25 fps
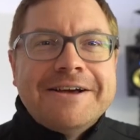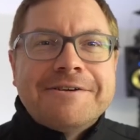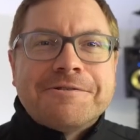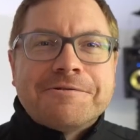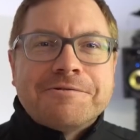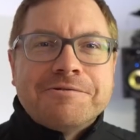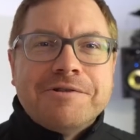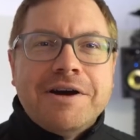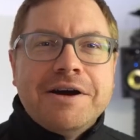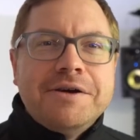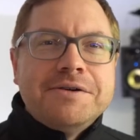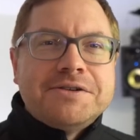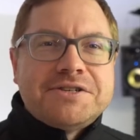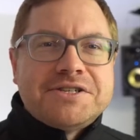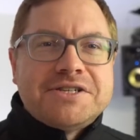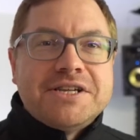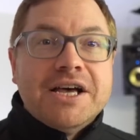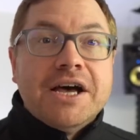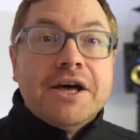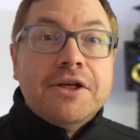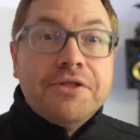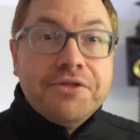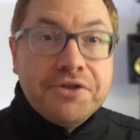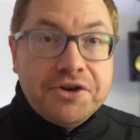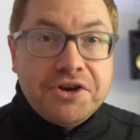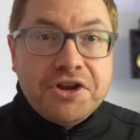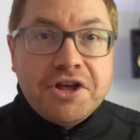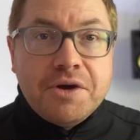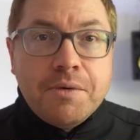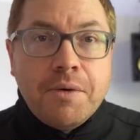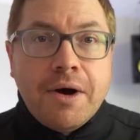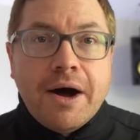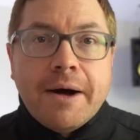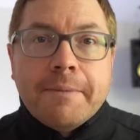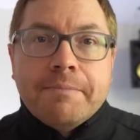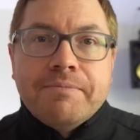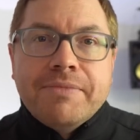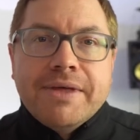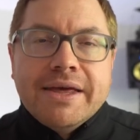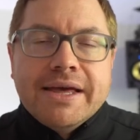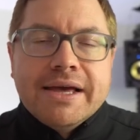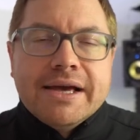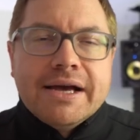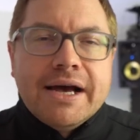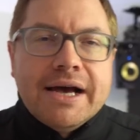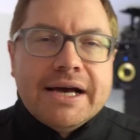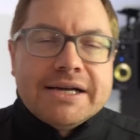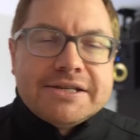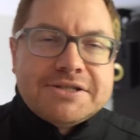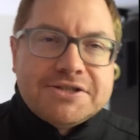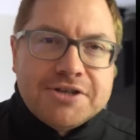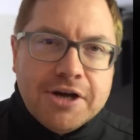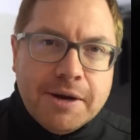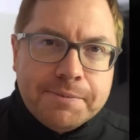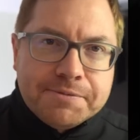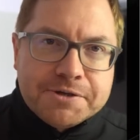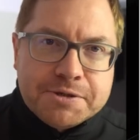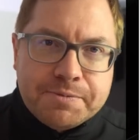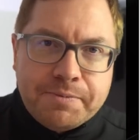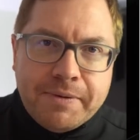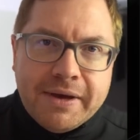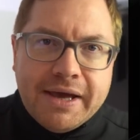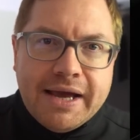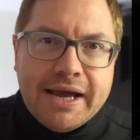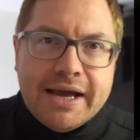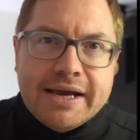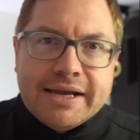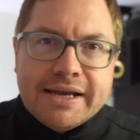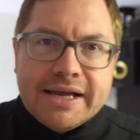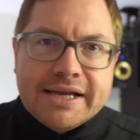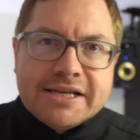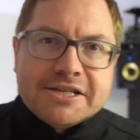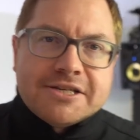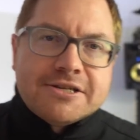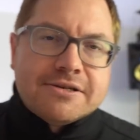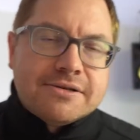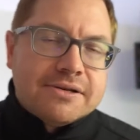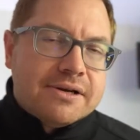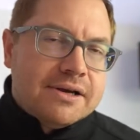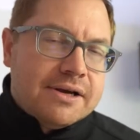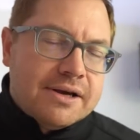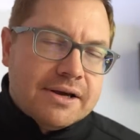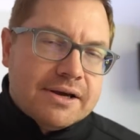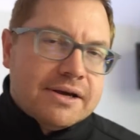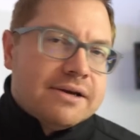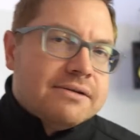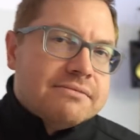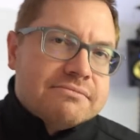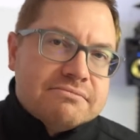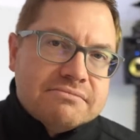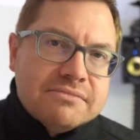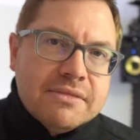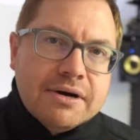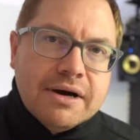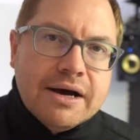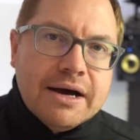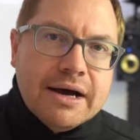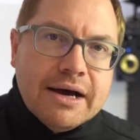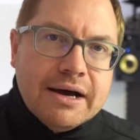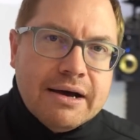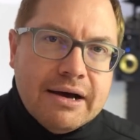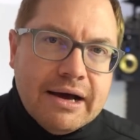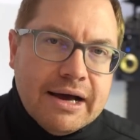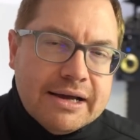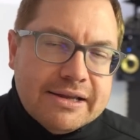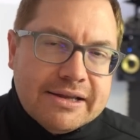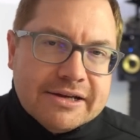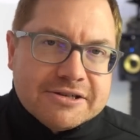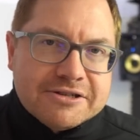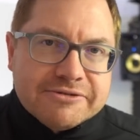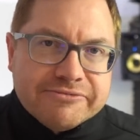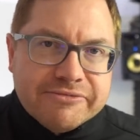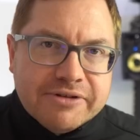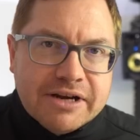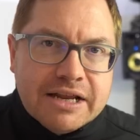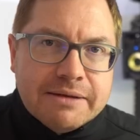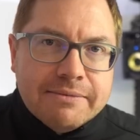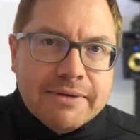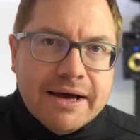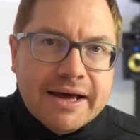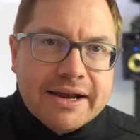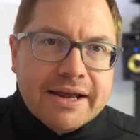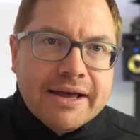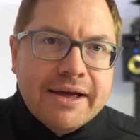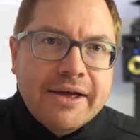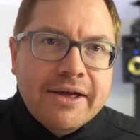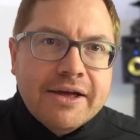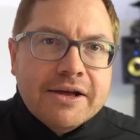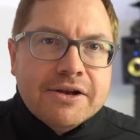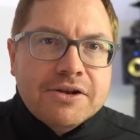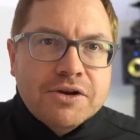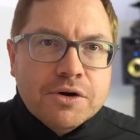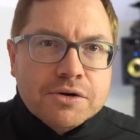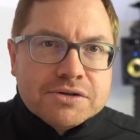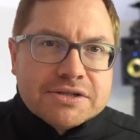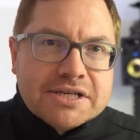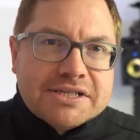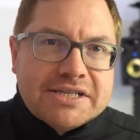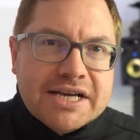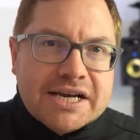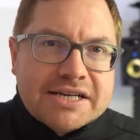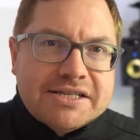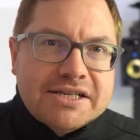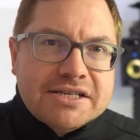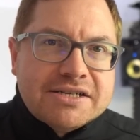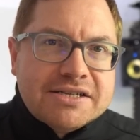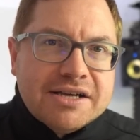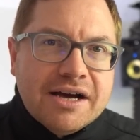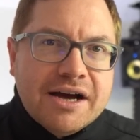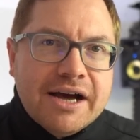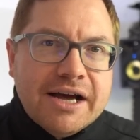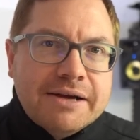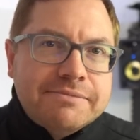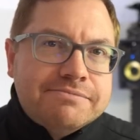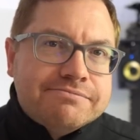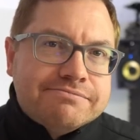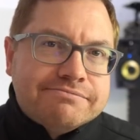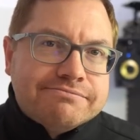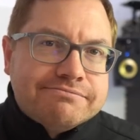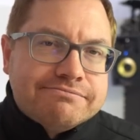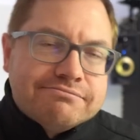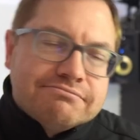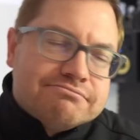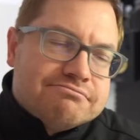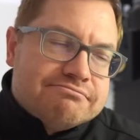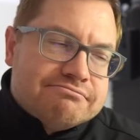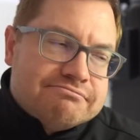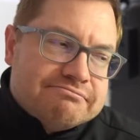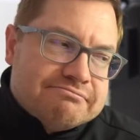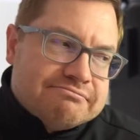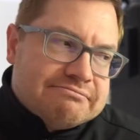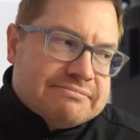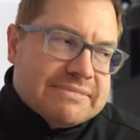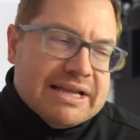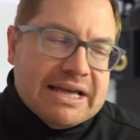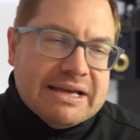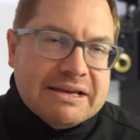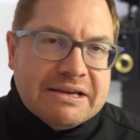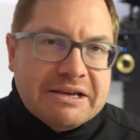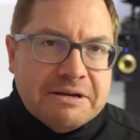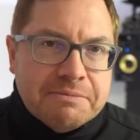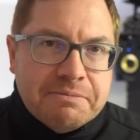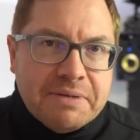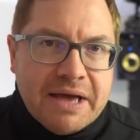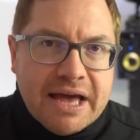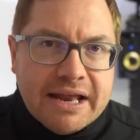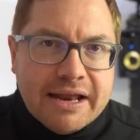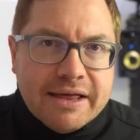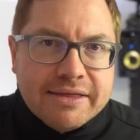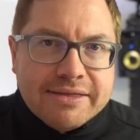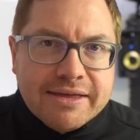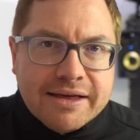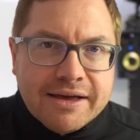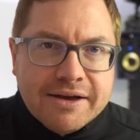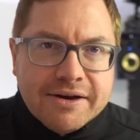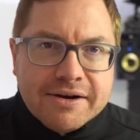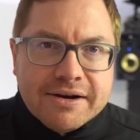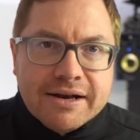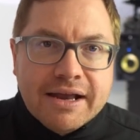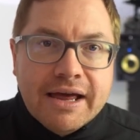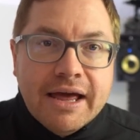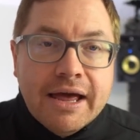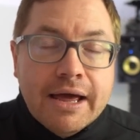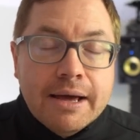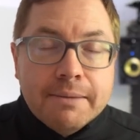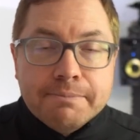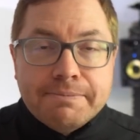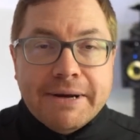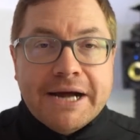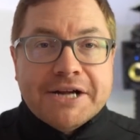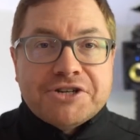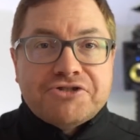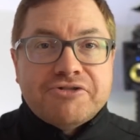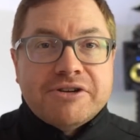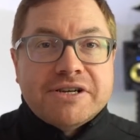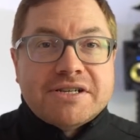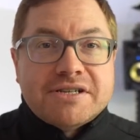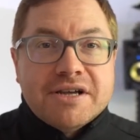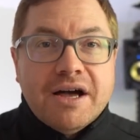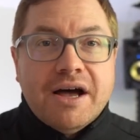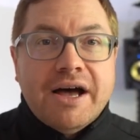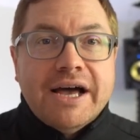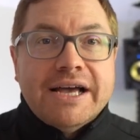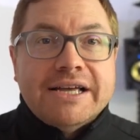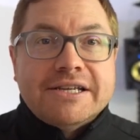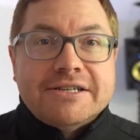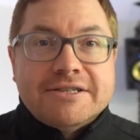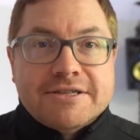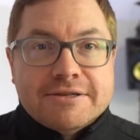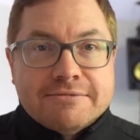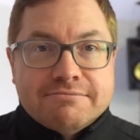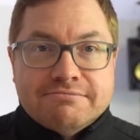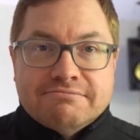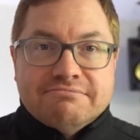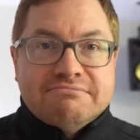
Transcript: Roadster, the new one. Top speed is, it doesn't really matter. 0 to 60 time, it could be anything, couldn't it? Battery size,